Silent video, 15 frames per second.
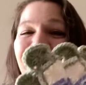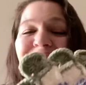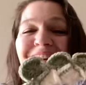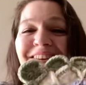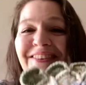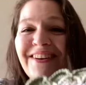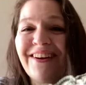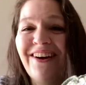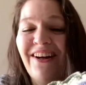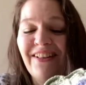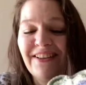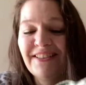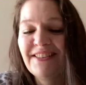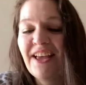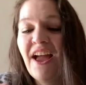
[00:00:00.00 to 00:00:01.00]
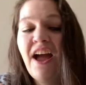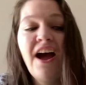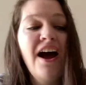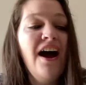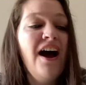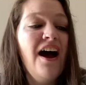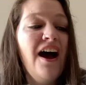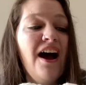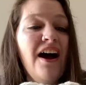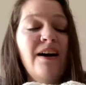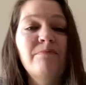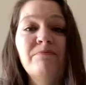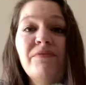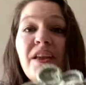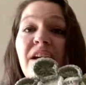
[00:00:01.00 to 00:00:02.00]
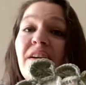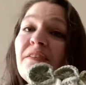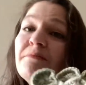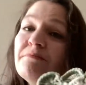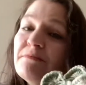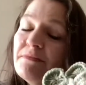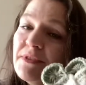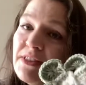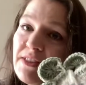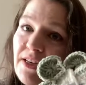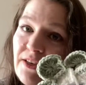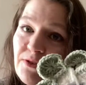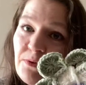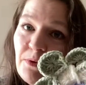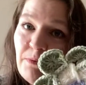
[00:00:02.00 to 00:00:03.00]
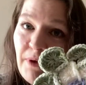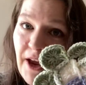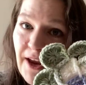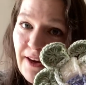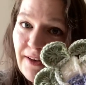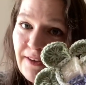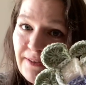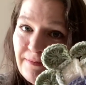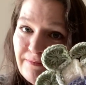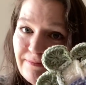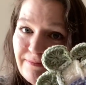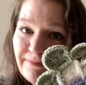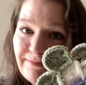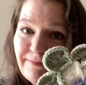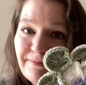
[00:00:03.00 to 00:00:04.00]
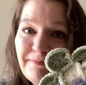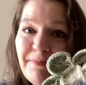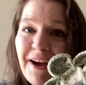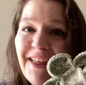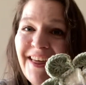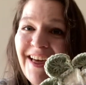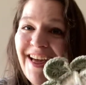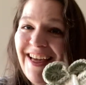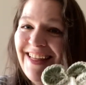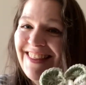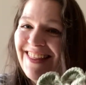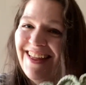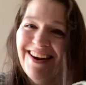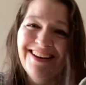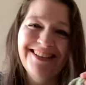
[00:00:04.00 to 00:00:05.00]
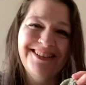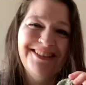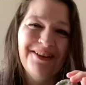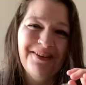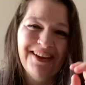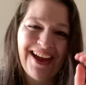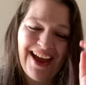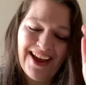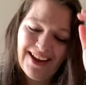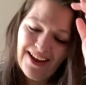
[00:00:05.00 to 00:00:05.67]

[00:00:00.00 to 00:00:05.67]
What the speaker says: you want to call this. Mistakes were made. It's okay.